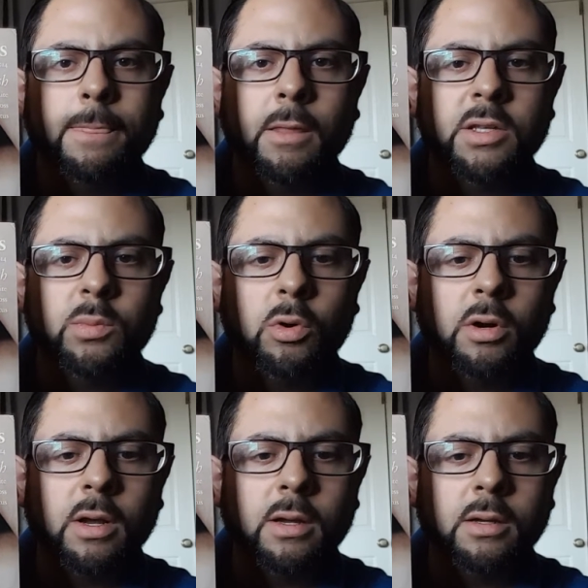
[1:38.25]
That was
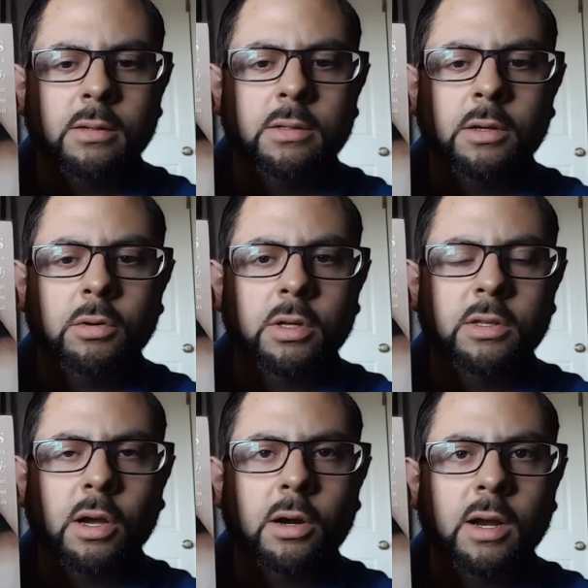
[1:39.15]
more,
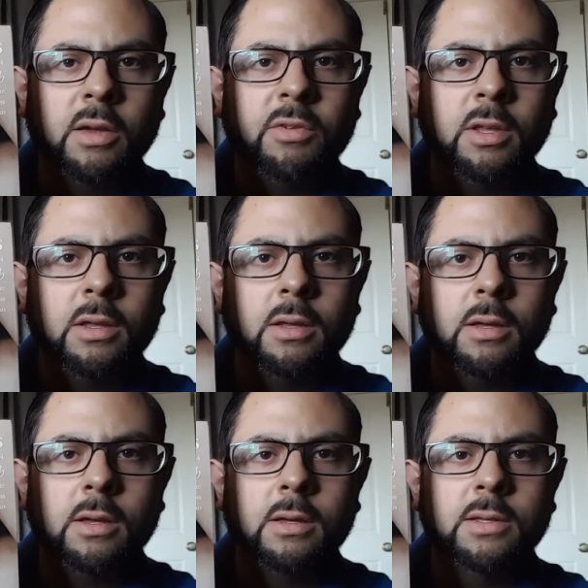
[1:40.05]
guitar
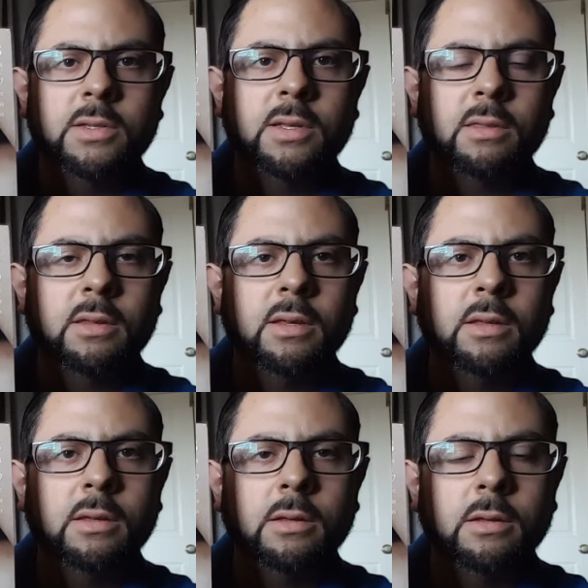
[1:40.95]
heavy,
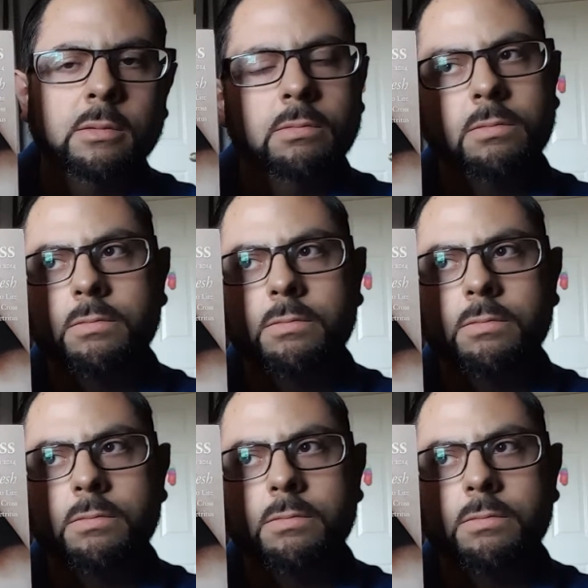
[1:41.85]
synthy,